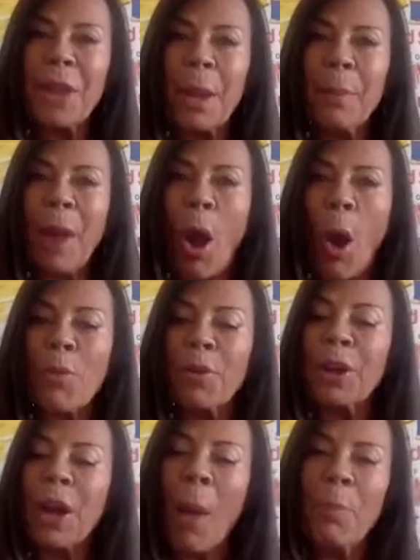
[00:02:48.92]
them over
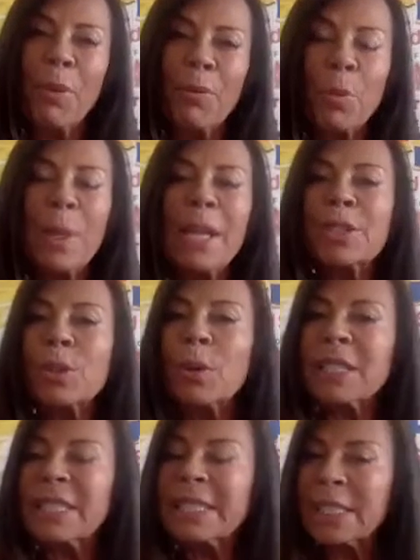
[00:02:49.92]
the couple of weeks or
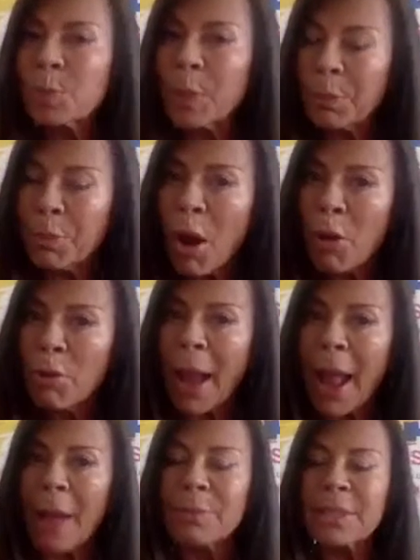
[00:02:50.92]
a 6-week
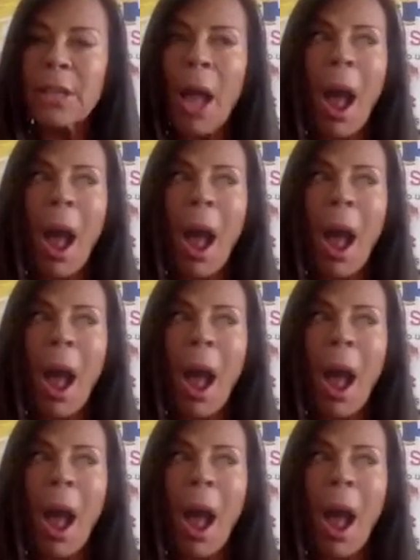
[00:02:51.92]
programs,